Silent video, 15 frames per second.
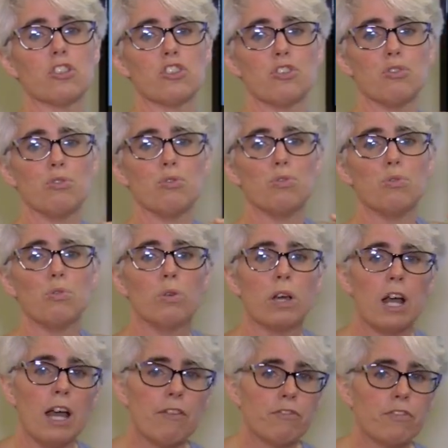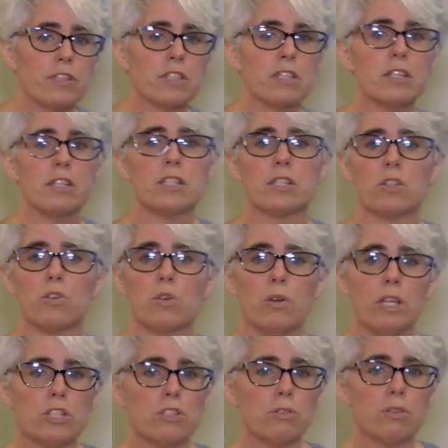to conferences and
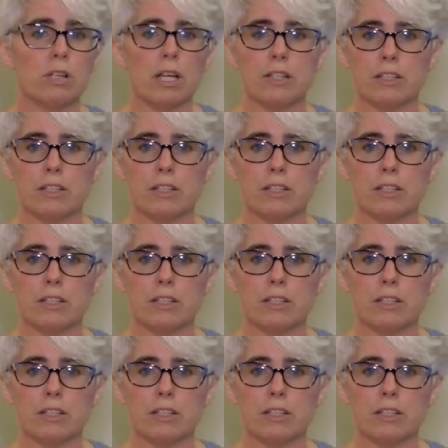going to